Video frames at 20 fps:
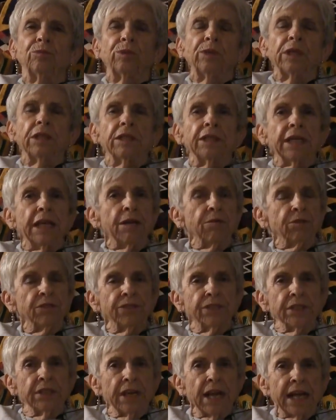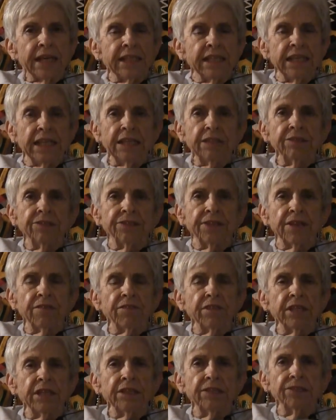Well, it was in
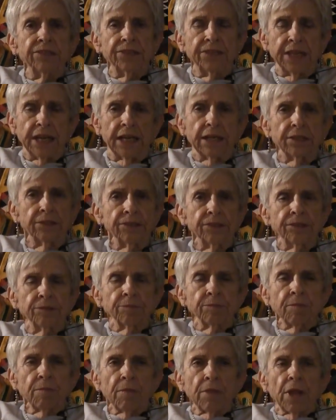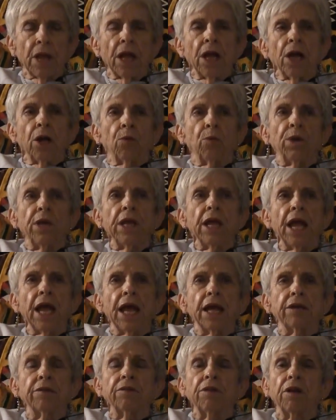1976. We
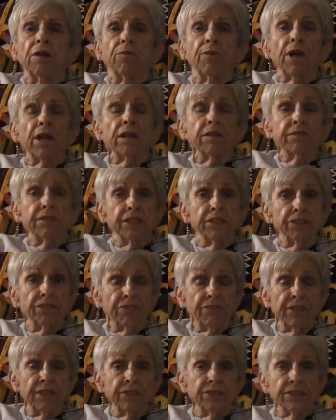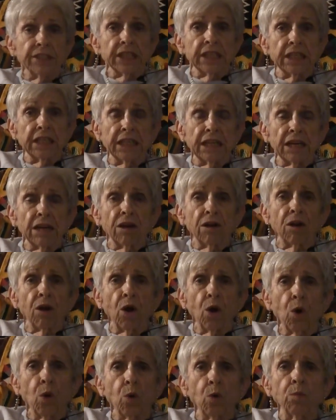had relatives visiting in our
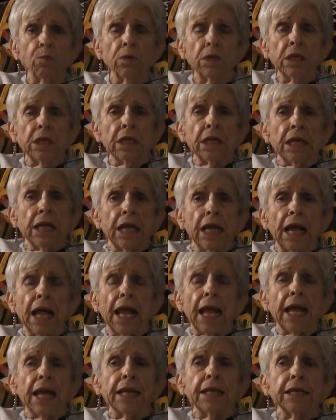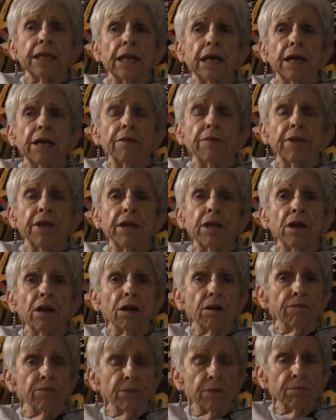home, and they
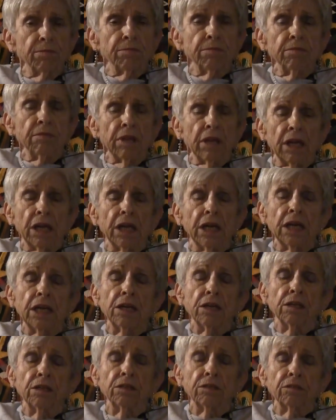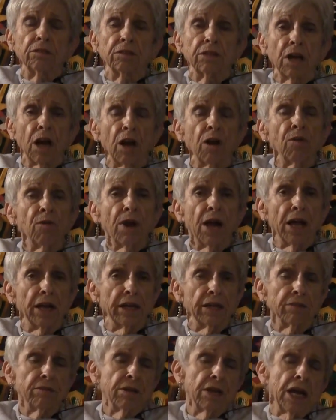are from
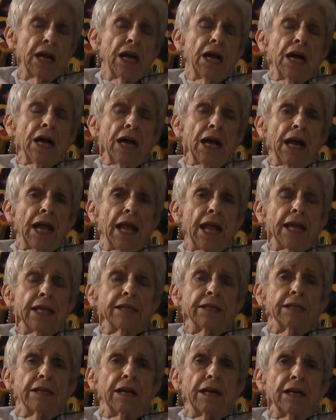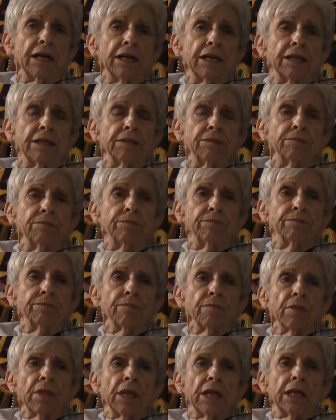Colorado, and
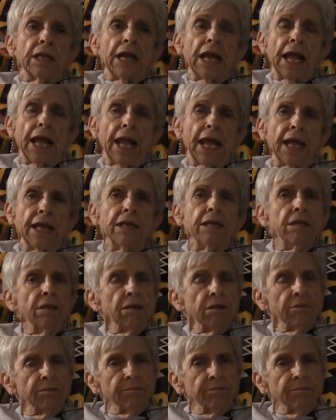Ed